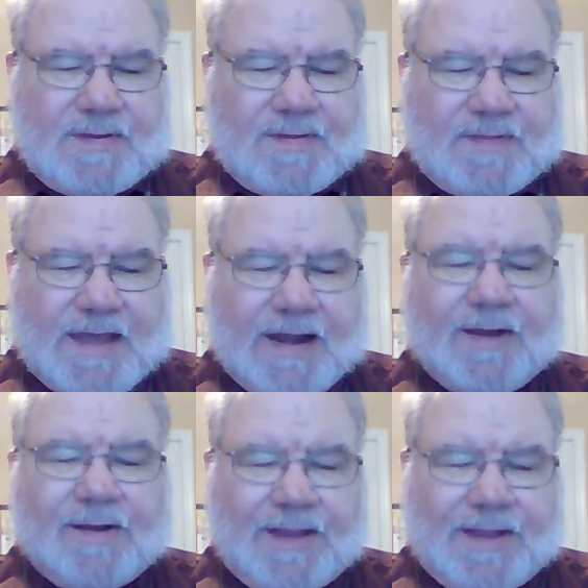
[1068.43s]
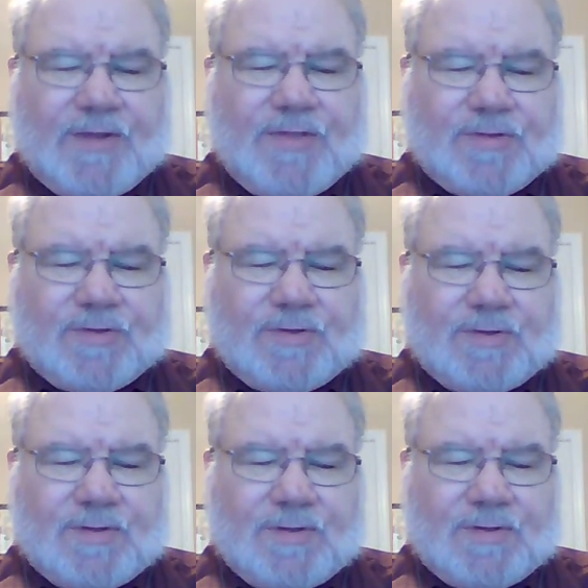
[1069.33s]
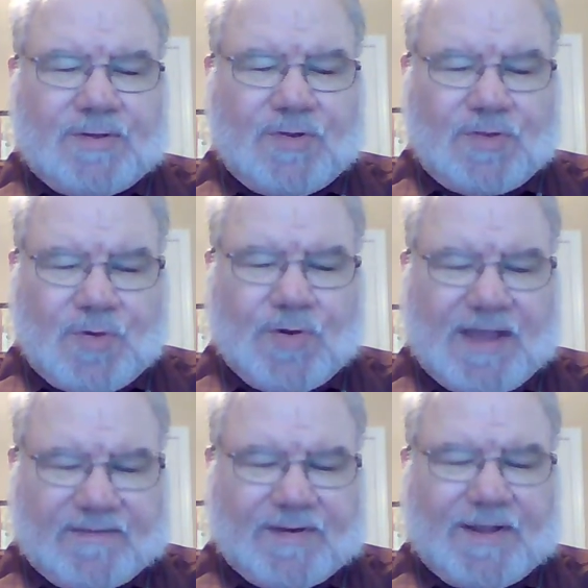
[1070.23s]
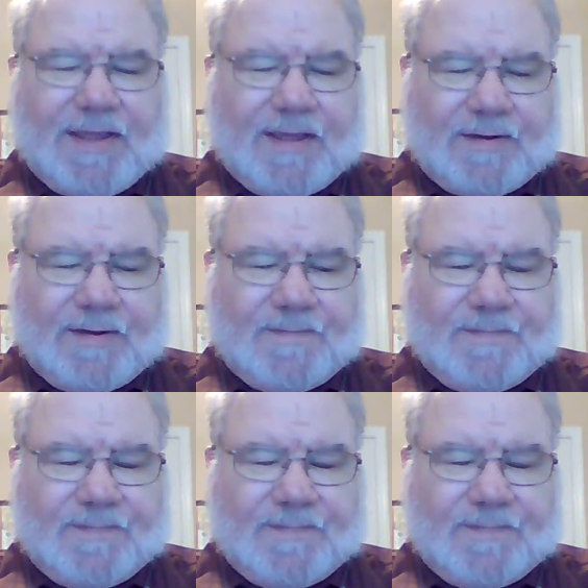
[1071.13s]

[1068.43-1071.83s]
that it leads to your heavenly kingdom.